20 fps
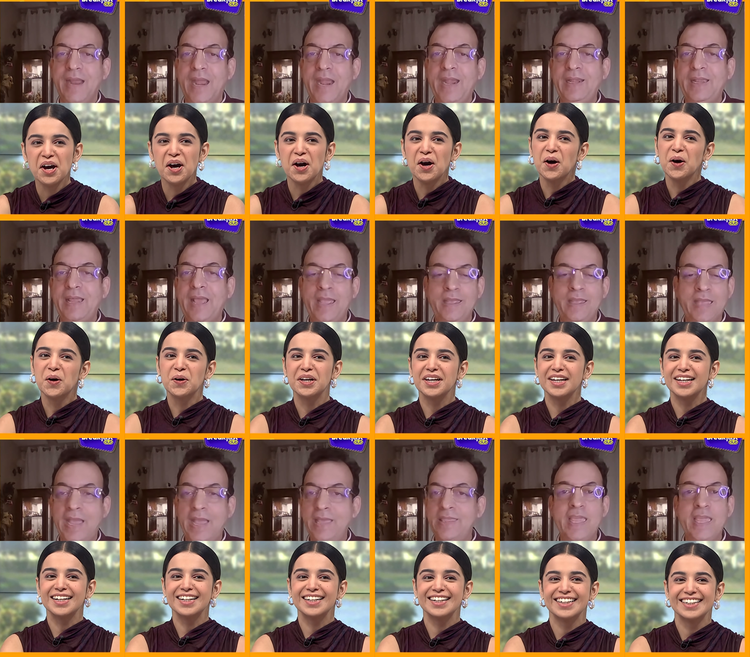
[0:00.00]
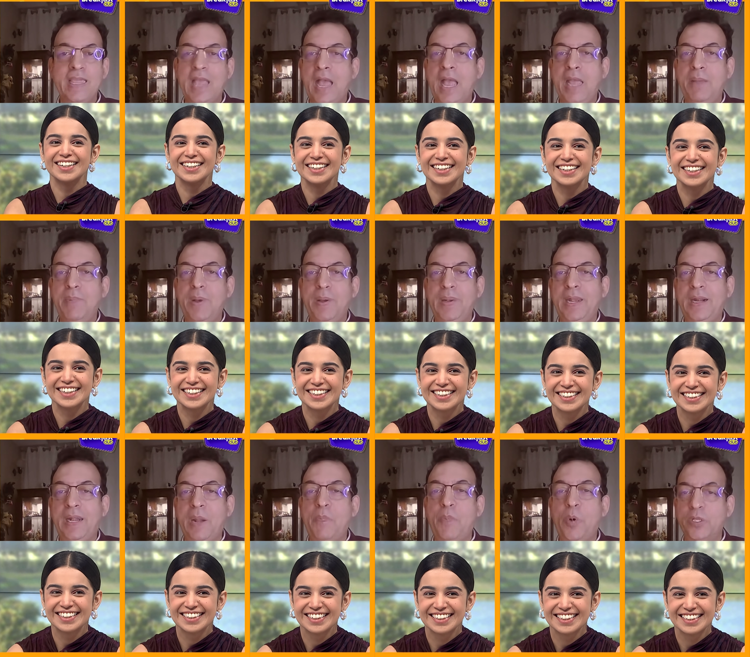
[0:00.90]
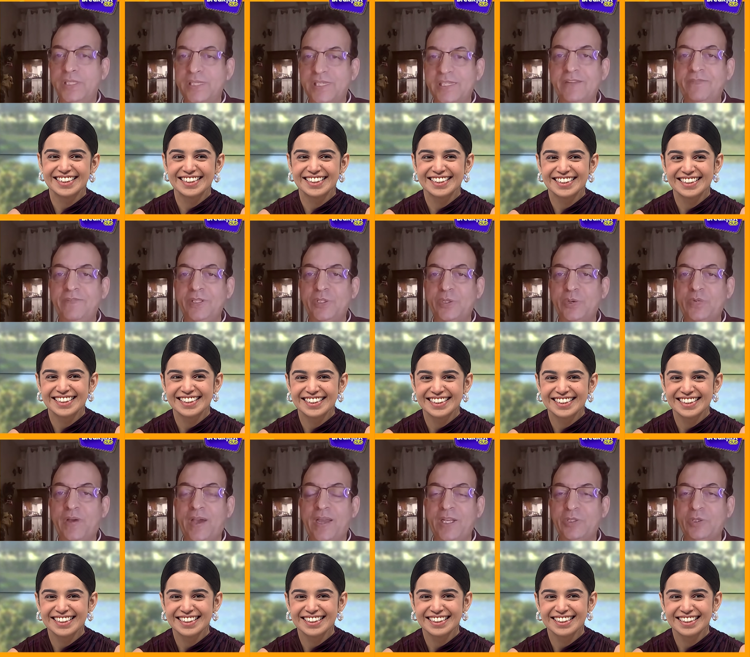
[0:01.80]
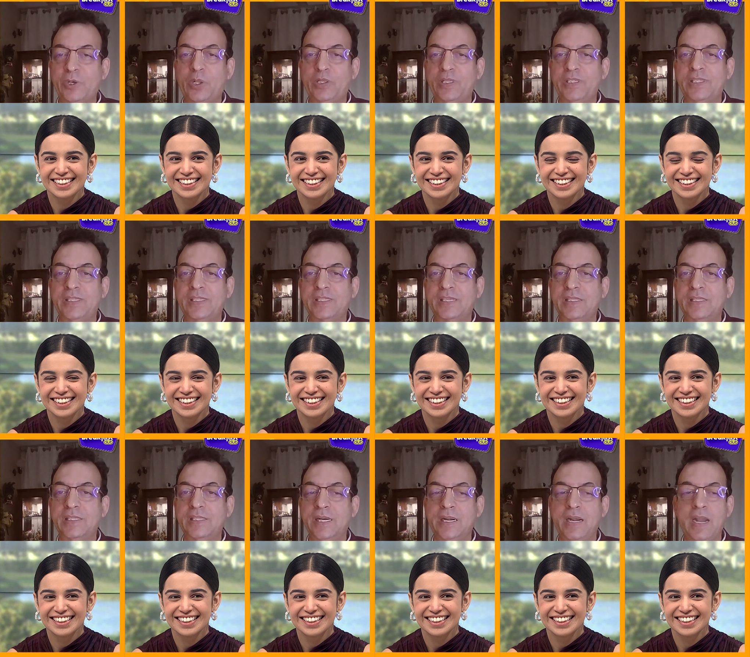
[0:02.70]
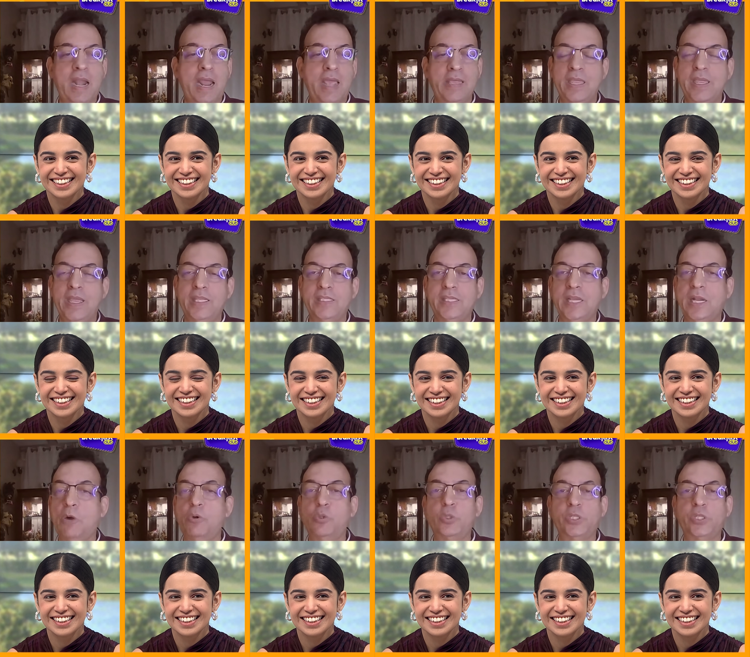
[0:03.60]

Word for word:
Speaker 1: right? Okay. I, I think I'm a little positive insofar as all this is concerned, and I think it's an